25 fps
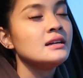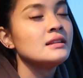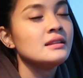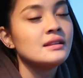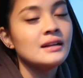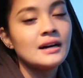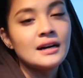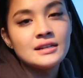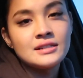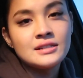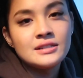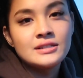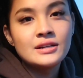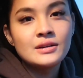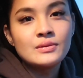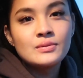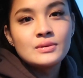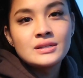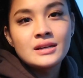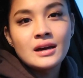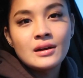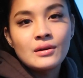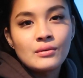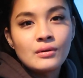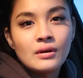Last year
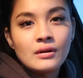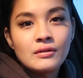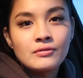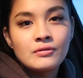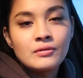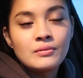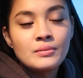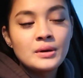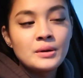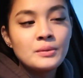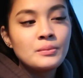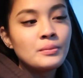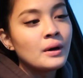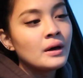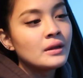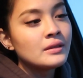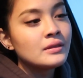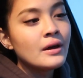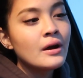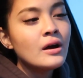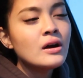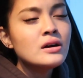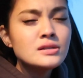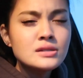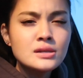was kind of rough for me,
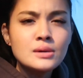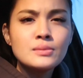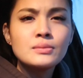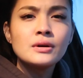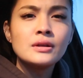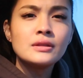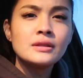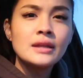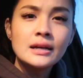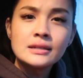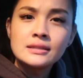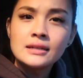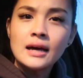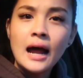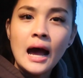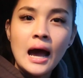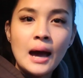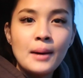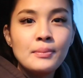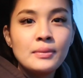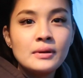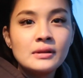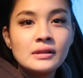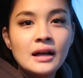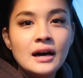but there are some good things that
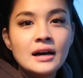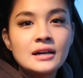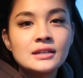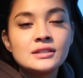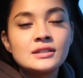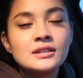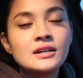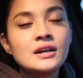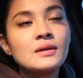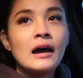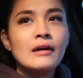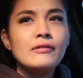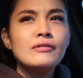happened last year.